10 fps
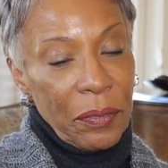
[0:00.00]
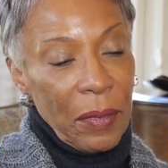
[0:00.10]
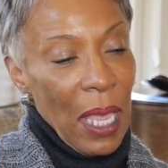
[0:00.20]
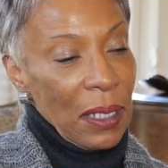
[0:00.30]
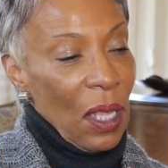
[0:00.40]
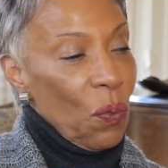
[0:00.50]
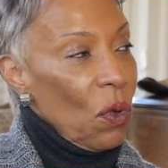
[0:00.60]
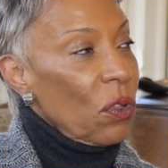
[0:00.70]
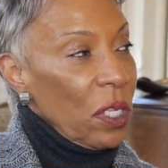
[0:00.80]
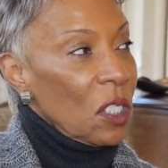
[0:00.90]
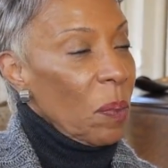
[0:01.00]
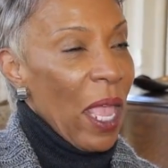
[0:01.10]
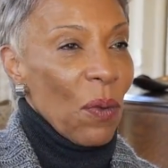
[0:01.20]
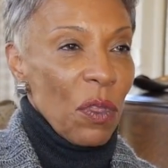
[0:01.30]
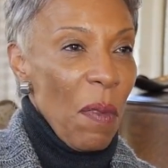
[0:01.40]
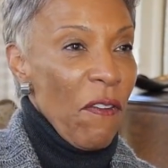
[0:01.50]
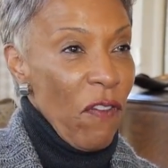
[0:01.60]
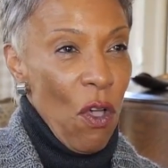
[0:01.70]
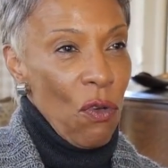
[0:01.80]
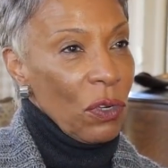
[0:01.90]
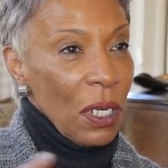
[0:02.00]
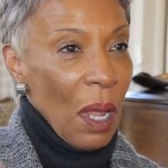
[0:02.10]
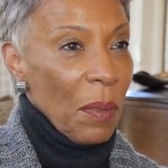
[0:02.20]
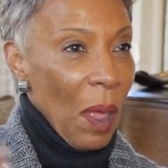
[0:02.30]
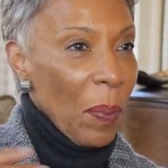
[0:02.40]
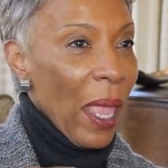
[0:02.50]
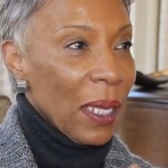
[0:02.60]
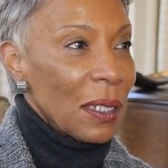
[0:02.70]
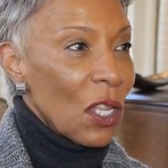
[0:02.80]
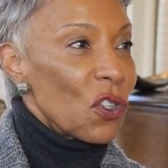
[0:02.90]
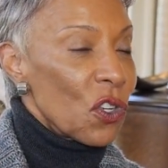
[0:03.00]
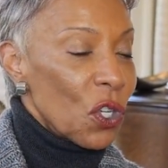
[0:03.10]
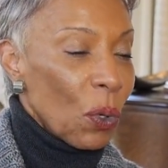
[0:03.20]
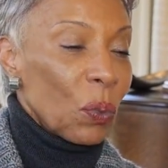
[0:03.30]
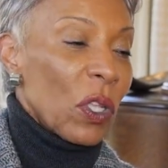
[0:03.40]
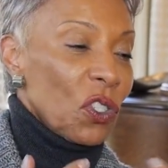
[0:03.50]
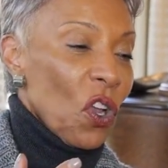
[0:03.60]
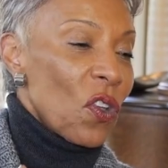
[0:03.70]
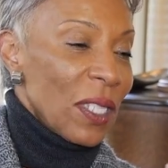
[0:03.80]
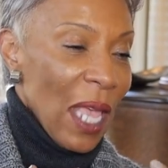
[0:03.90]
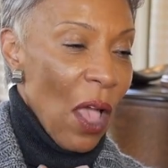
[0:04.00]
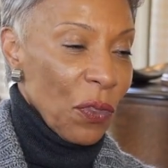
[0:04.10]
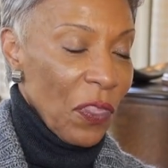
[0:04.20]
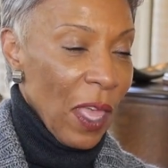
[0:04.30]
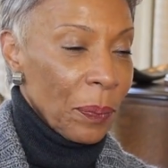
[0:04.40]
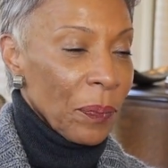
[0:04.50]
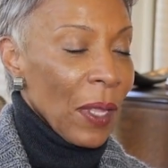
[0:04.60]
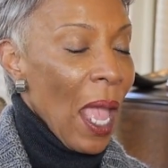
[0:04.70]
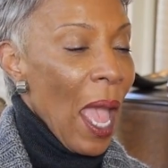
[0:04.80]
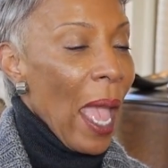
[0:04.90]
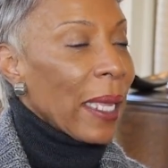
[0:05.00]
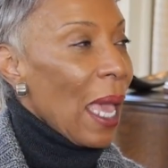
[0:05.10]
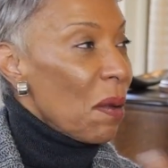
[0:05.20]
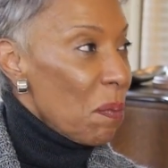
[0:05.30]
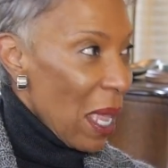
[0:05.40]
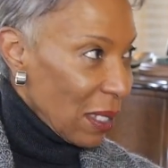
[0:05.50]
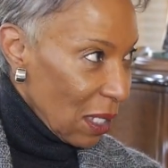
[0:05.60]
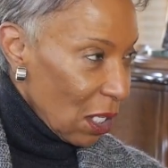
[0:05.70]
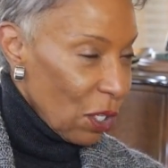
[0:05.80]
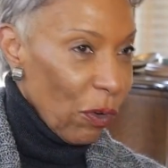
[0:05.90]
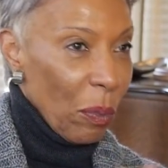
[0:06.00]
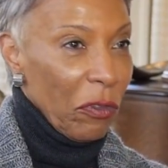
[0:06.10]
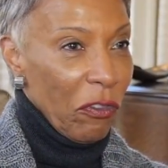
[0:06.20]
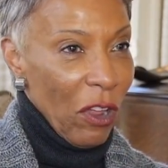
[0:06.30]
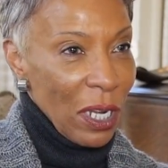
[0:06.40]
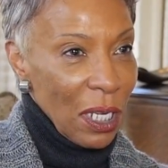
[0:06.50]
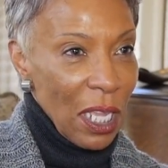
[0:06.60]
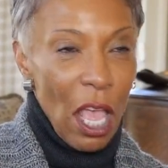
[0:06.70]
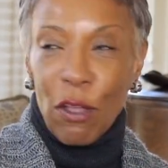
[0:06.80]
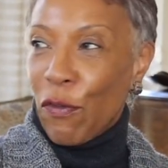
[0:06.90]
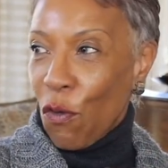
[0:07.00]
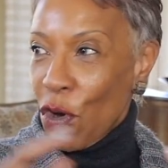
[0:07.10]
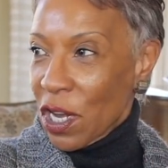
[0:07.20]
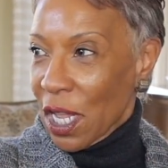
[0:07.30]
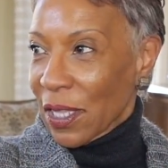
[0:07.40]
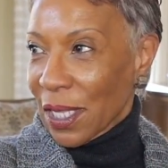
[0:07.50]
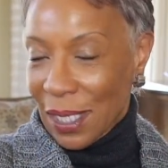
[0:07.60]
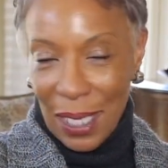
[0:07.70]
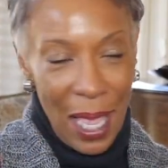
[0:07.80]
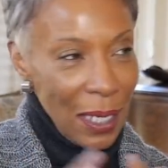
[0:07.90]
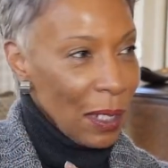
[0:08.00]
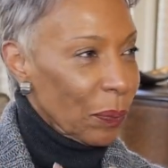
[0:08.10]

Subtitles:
as they will, he's playing with my phone and I'm not paying attention to it. Well, it turns out that I got a message from a friend in California that said,